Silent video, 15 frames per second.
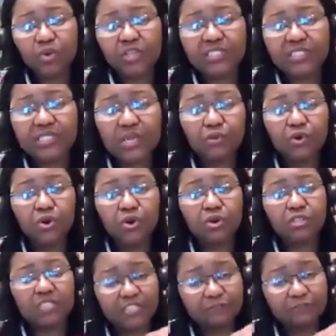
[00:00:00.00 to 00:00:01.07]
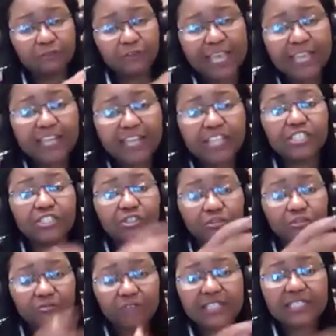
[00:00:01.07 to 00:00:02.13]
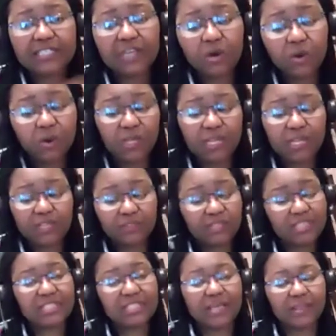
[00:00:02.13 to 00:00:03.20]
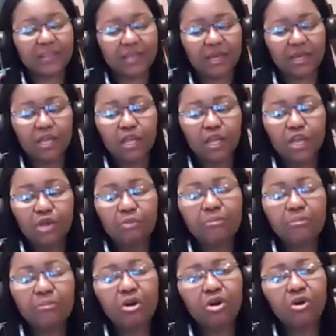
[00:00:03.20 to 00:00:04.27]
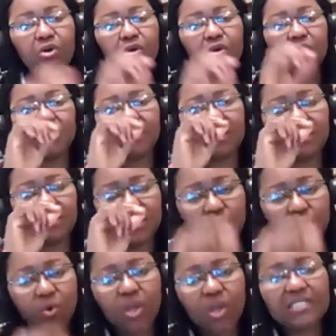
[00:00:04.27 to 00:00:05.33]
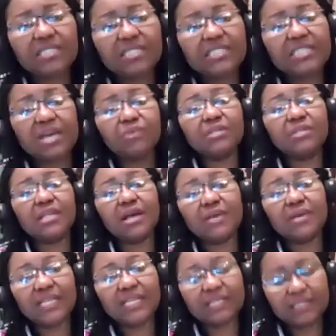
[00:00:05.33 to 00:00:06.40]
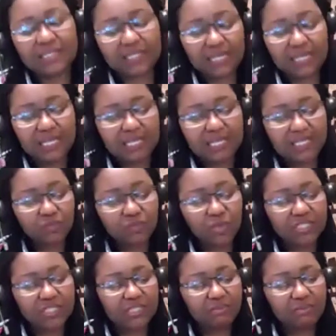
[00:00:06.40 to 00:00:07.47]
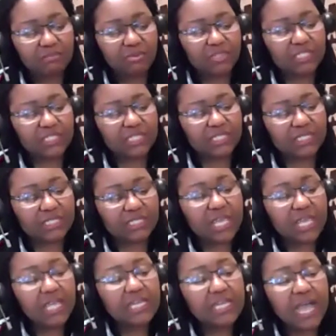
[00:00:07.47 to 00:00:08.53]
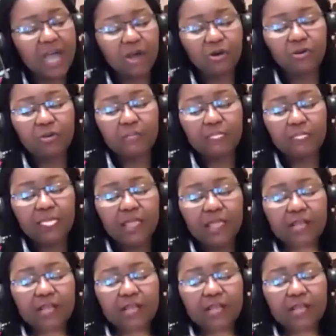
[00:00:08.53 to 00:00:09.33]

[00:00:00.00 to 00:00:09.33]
those big ones that we all need for energy, your fat and oil and things like that. But the quantity that we now eat is what is important. Now,